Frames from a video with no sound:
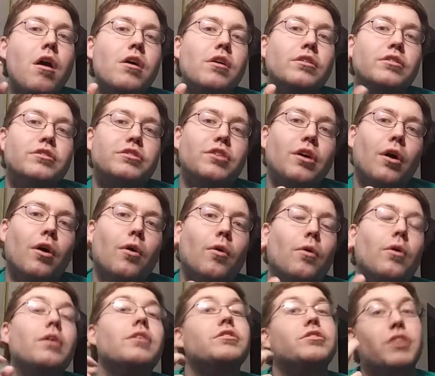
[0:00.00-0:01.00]

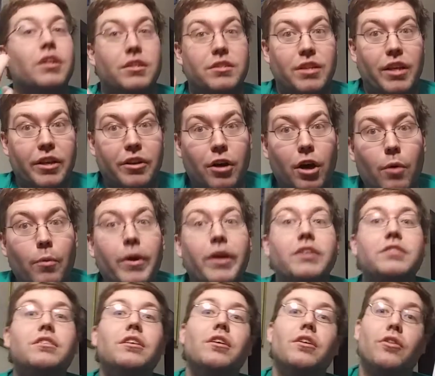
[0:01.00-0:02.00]
So, just like
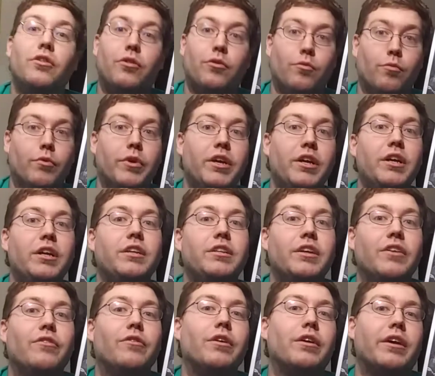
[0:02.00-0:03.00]
always, three
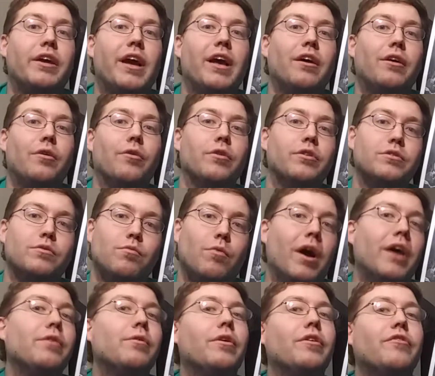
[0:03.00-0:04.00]
different categories.
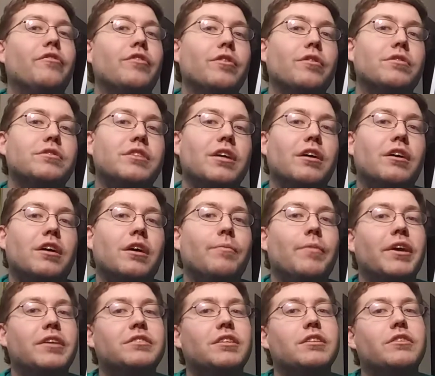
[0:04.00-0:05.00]
Why do I feel Celica
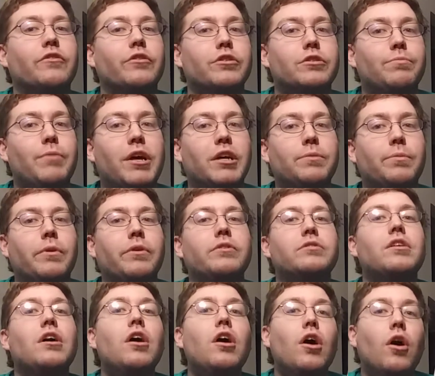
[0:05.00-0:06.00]
makes sense for Smash
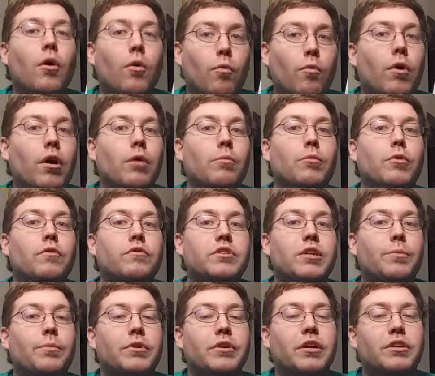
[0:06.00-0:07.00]
Brothers? What are
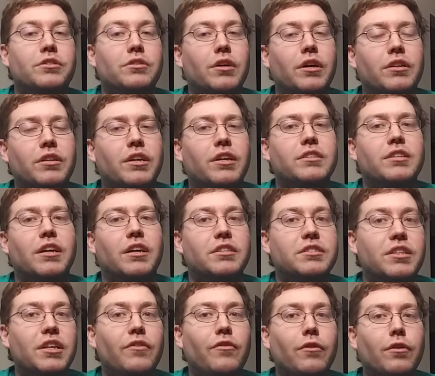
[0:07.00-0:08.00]
moveset potential ideas I could
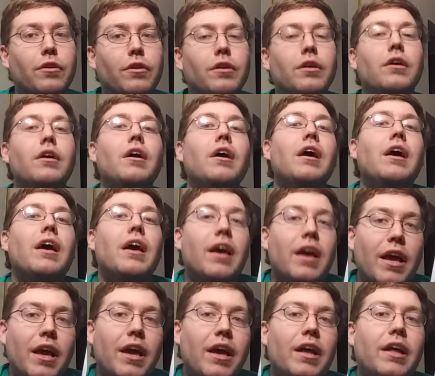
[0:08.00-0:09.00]
see for her?
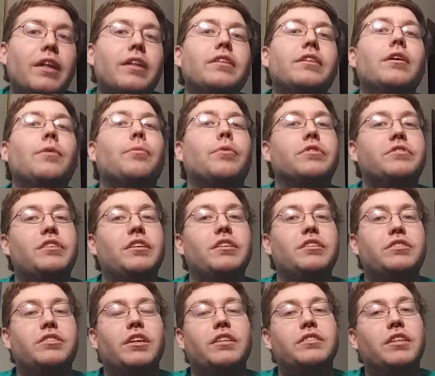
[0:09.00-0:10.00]
And
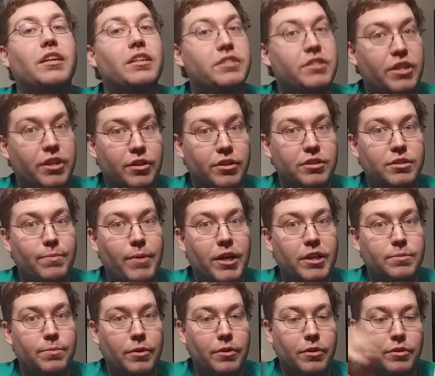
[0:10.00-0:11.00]
percentage chance I could see her in
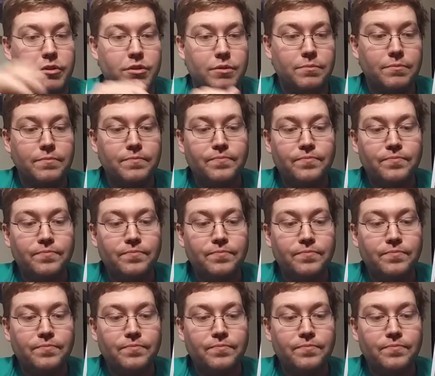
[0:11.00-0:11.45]
Smash Brothers.